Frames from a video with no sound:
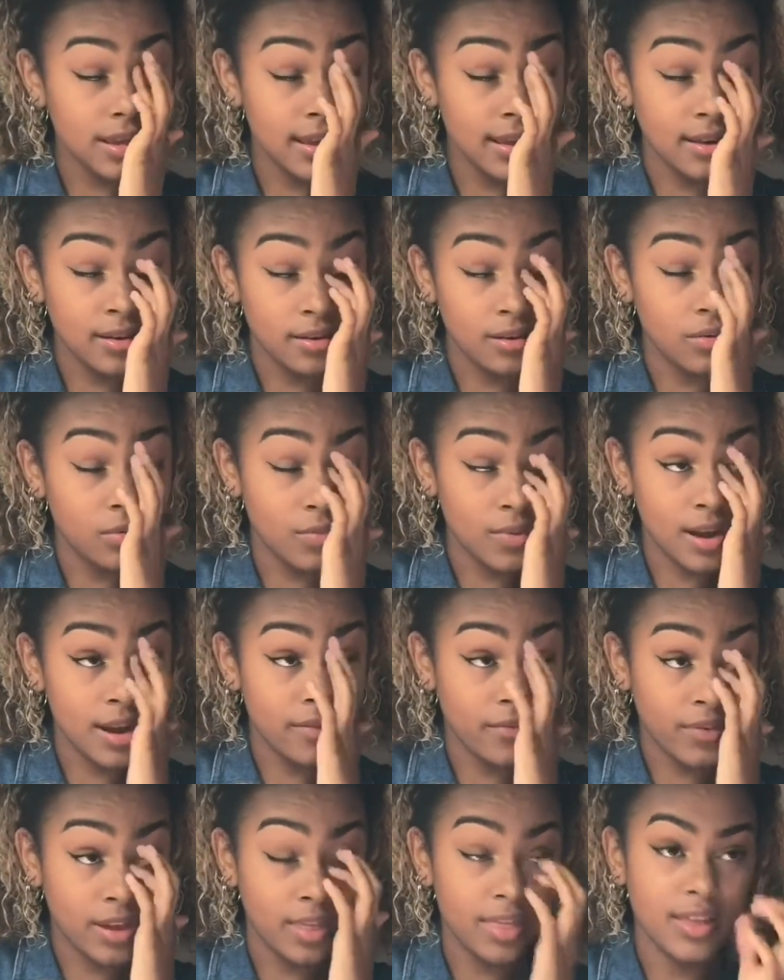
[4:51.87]
and when
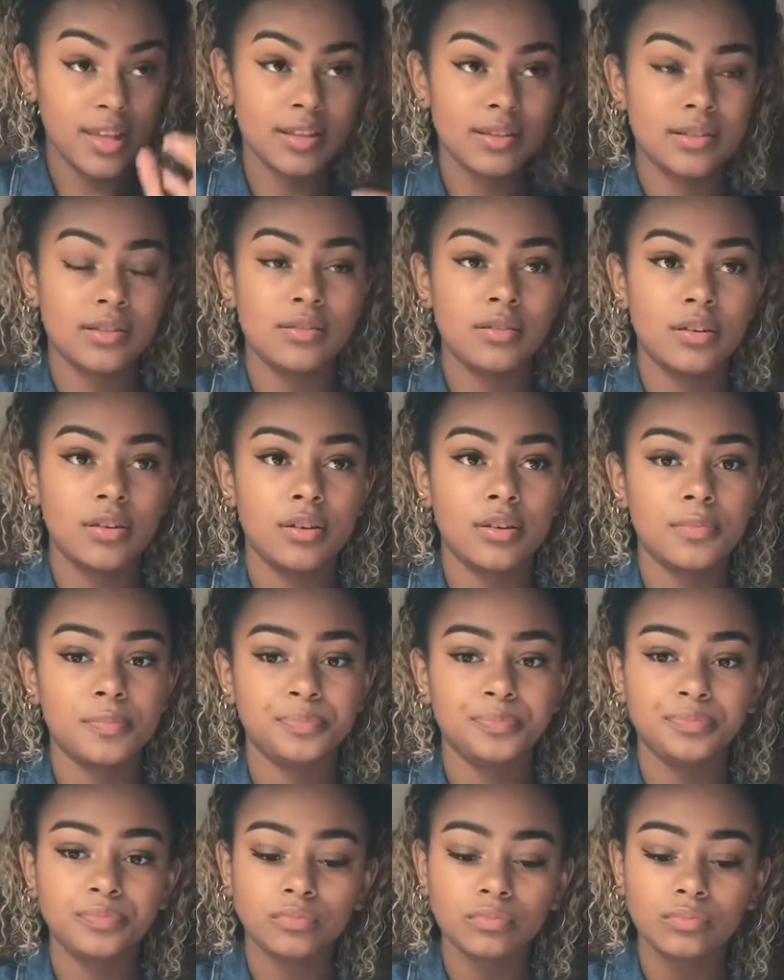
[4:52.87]
everything's like
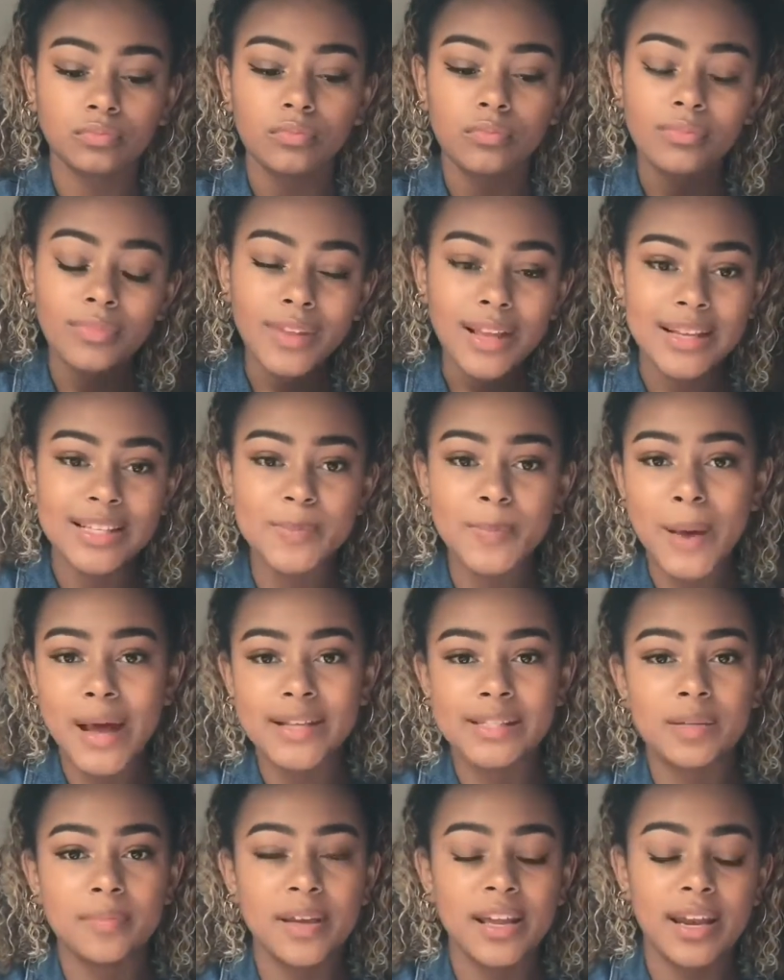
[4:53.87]

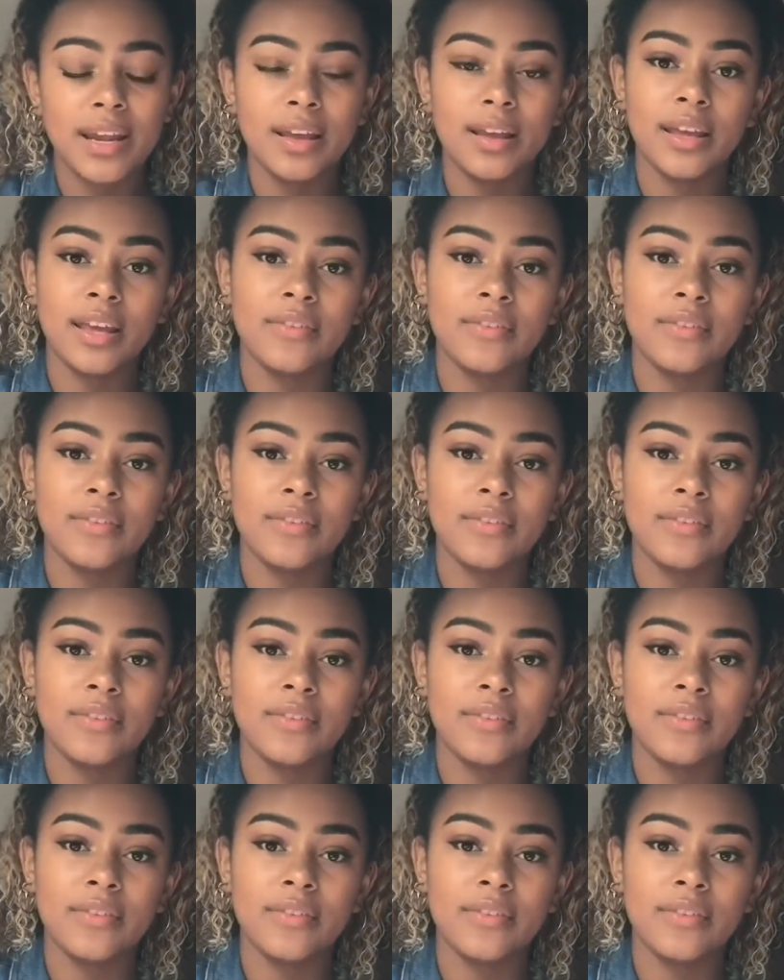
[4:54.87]
spasming,